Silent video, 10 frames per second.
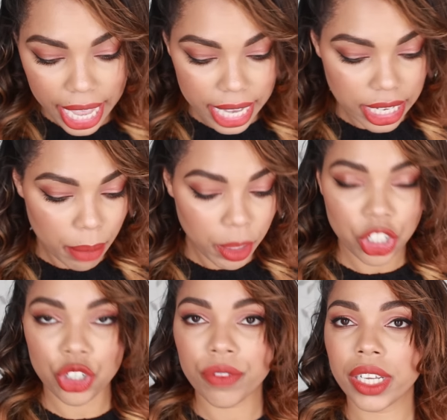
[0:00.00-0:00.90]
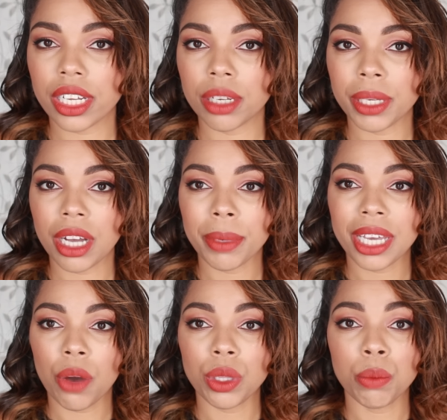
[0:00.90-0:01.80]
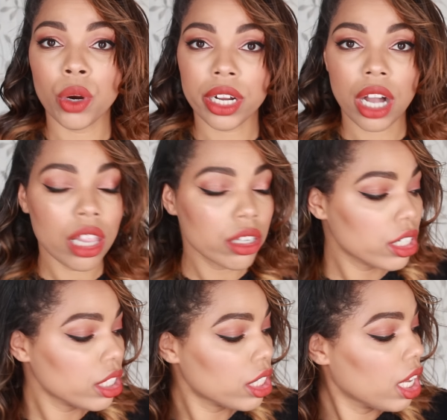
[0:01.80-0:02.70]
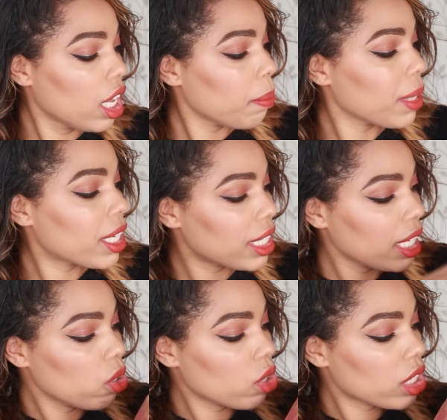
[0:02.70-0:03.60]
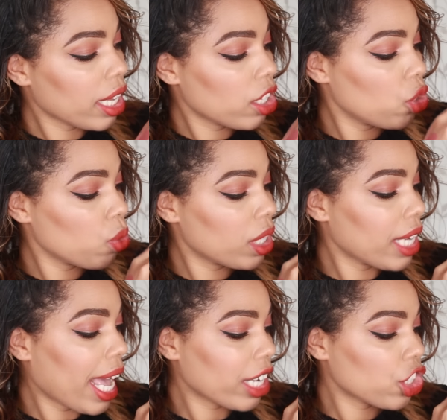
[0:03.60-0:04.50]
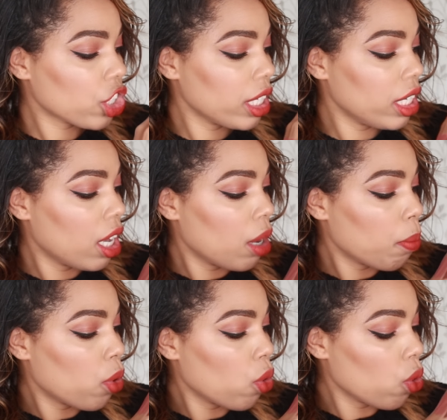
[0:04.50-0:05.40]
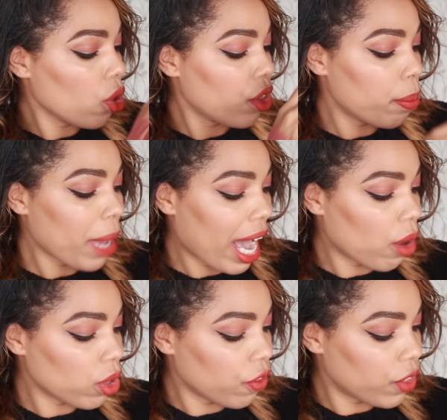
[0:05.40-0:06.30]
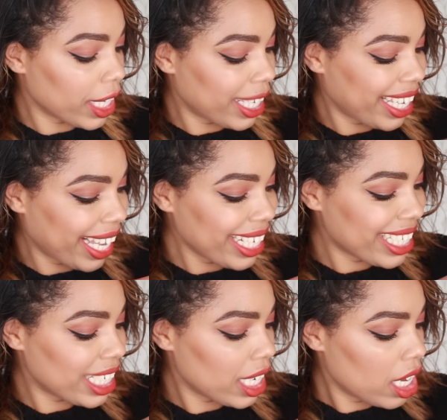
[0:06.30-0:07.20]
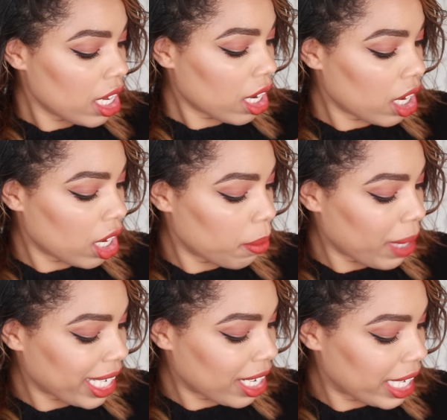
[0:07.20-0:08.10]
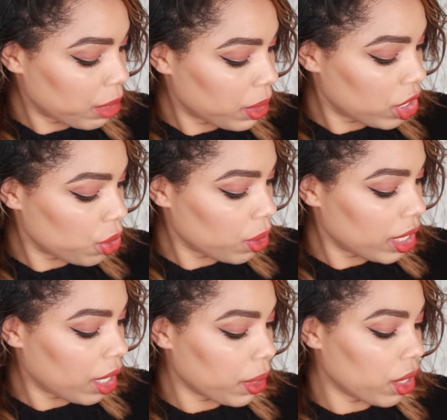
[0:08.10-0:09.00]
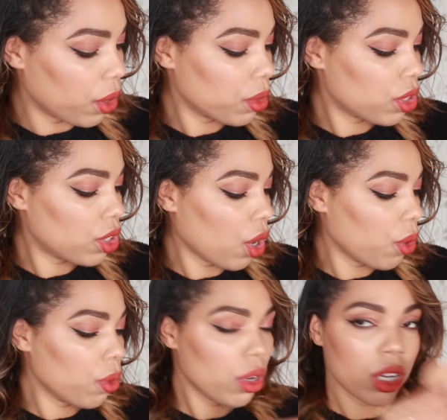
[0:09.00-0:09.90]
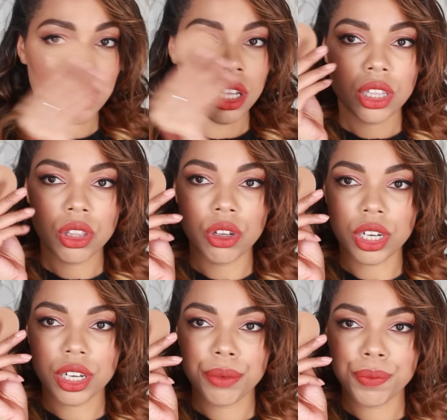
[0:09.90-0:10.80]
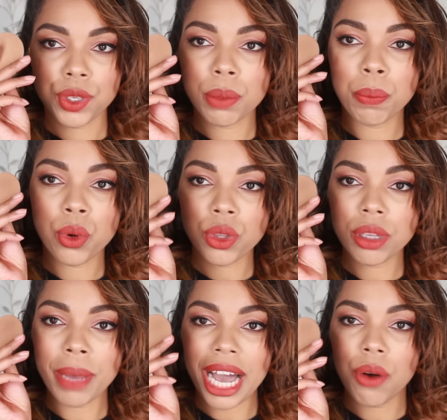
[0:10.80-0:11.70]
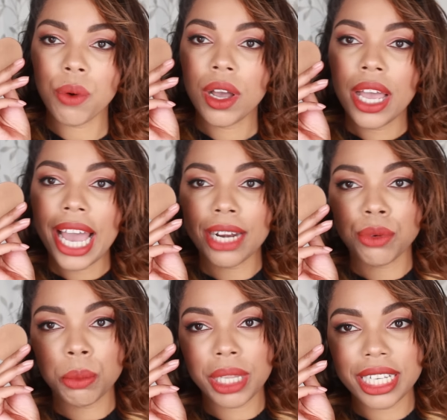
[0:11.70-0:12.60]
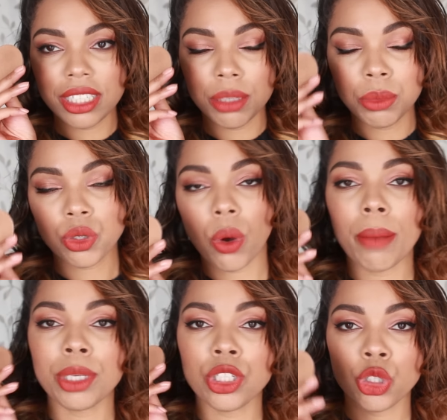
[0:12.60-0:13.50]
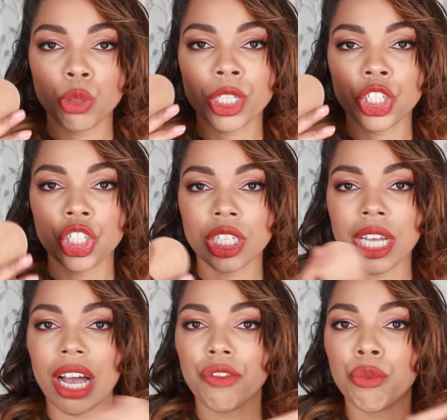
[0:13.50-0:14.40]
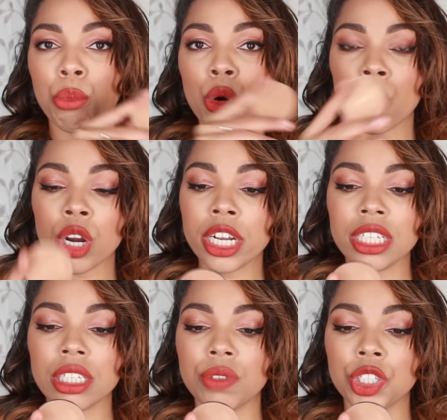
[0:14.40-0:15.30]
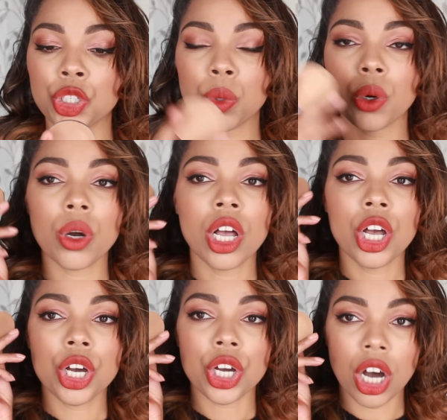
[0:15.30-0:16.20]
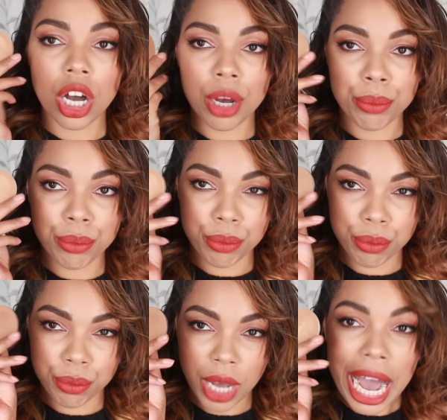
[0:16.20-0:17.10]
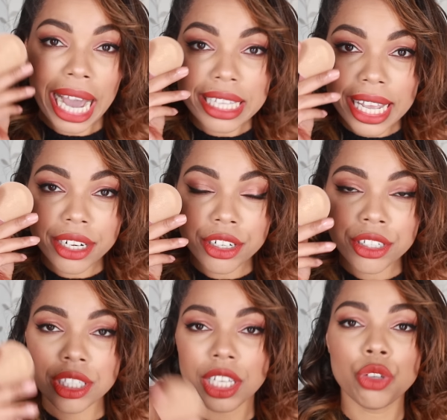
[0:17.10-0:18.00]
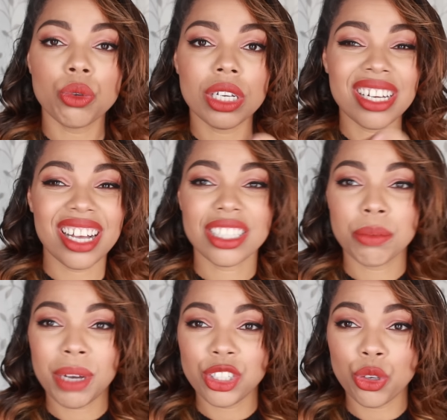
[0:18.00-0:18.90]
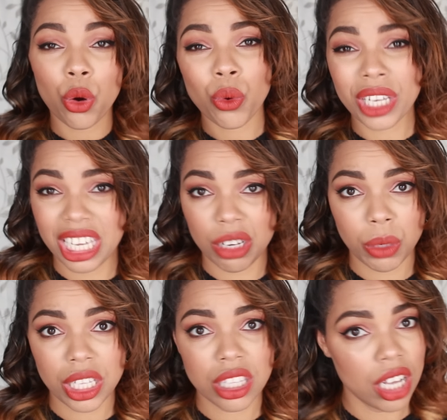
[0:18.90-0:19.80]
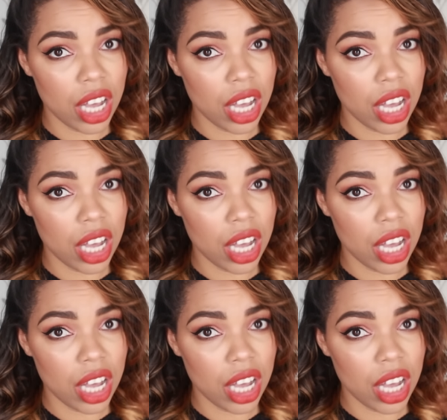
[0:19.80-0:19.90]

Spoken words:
and I'm not sure if they're going to be coming out with more colors because it looks like you can actually pull them out of the kit. I kind of want to do, there we go. So, look, you can pull them out and replace them. So, I'm assuming she's going to have more individual highlighters that you can customize your own kit with.